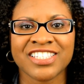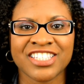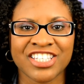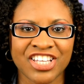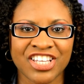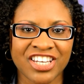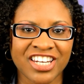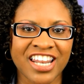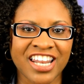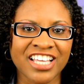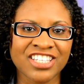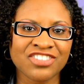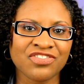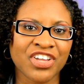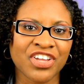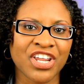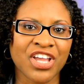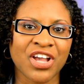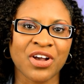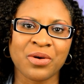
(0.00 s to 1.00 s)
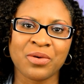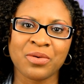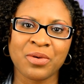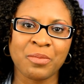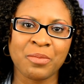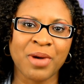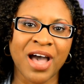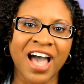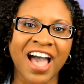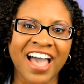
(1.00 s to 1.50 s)
See you in the next video.
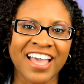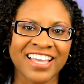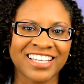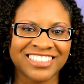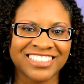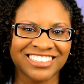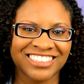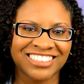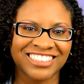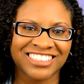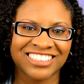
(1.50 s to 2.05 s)
Bye.